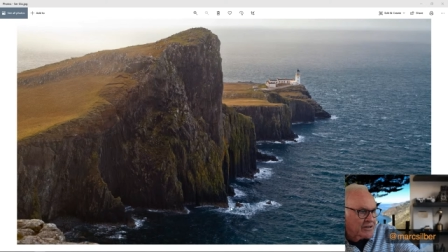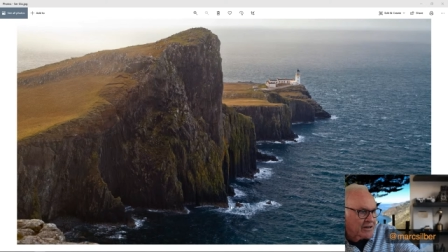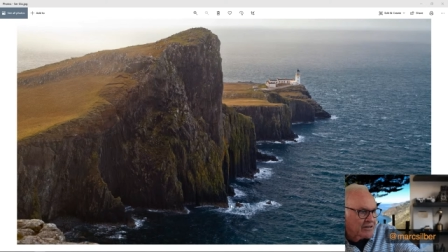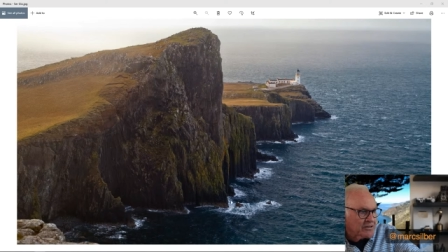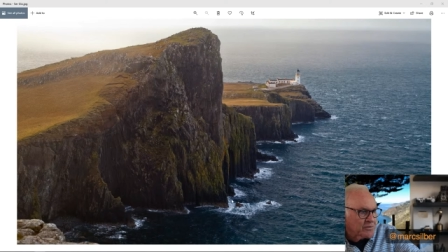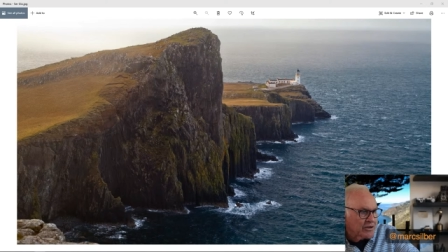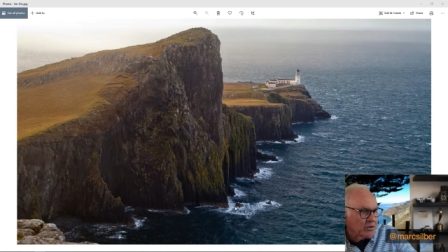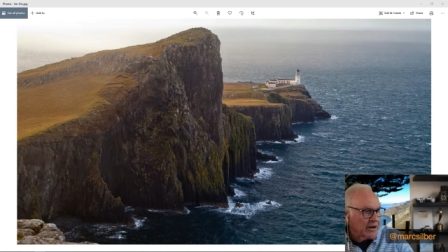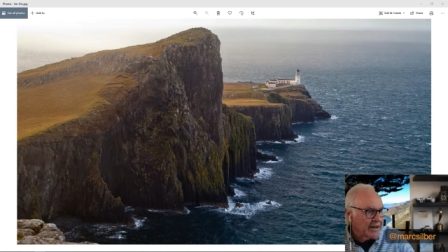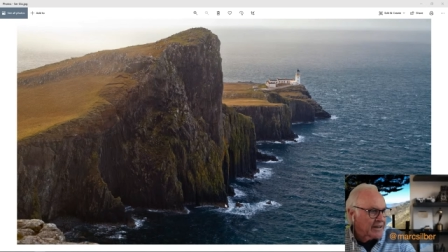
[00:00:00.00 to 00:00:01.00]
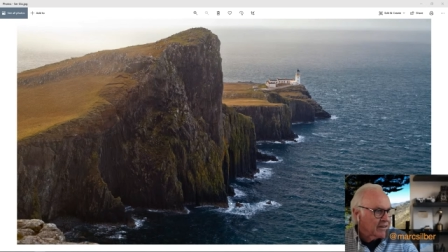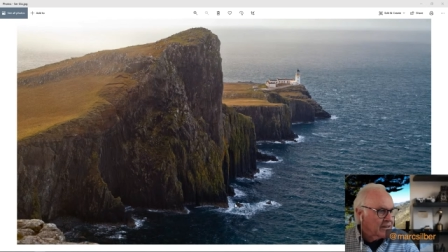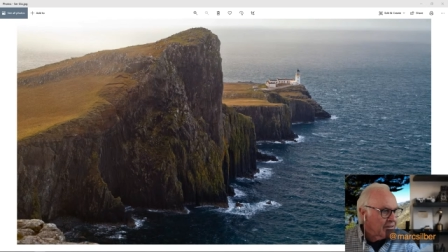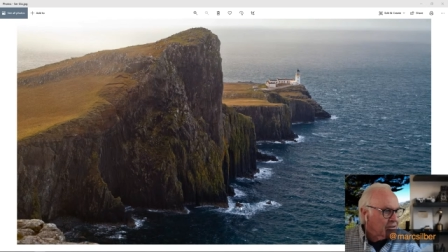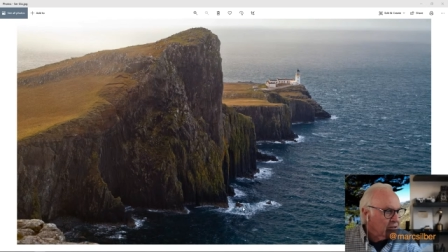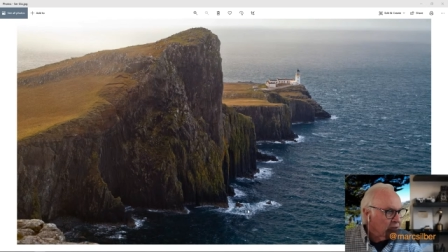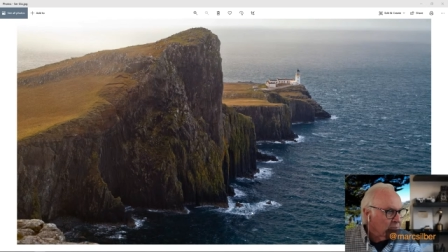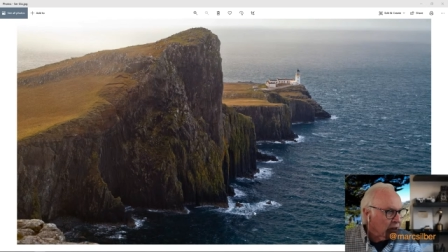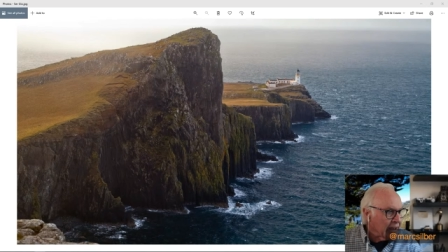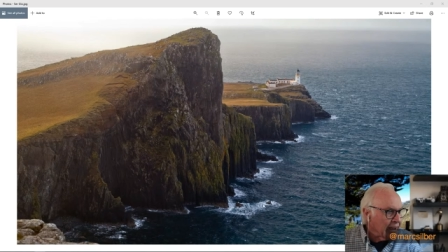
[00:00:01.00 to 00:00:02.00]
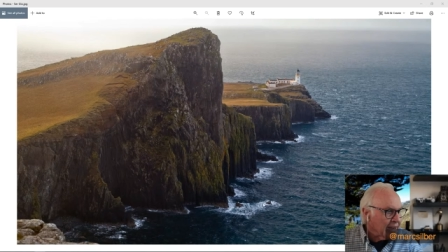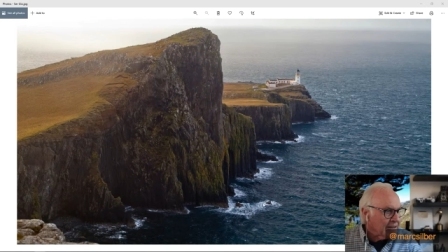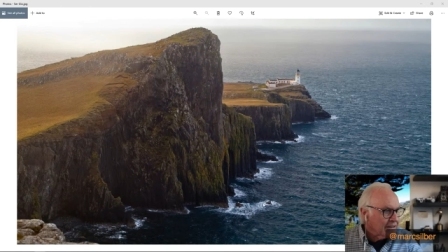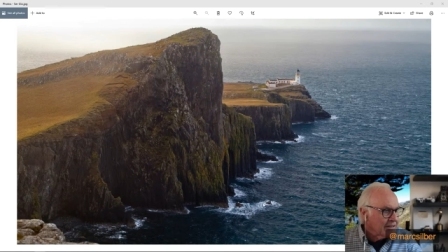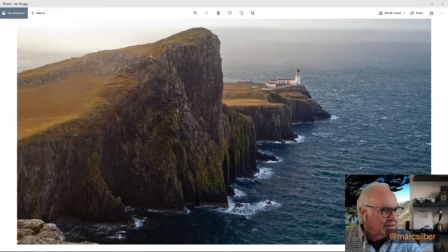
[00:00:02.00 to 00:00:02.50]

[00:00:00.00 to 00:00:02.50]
there is pretty white, and then the black